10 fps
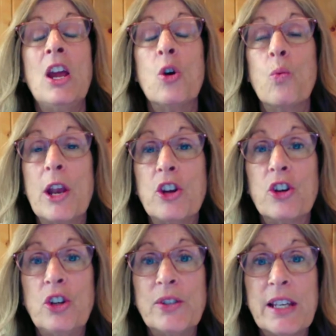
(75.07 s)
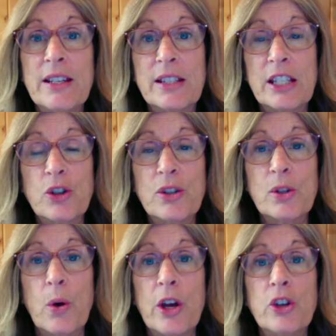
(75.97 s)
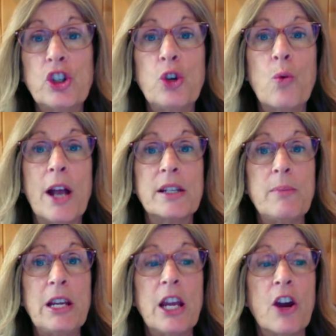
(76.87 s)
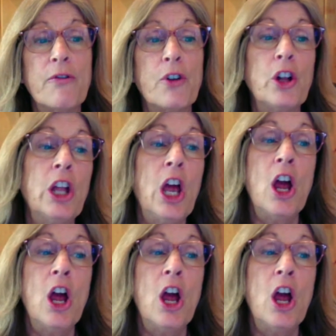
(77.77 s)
When you're using citrus oils, you want to be careful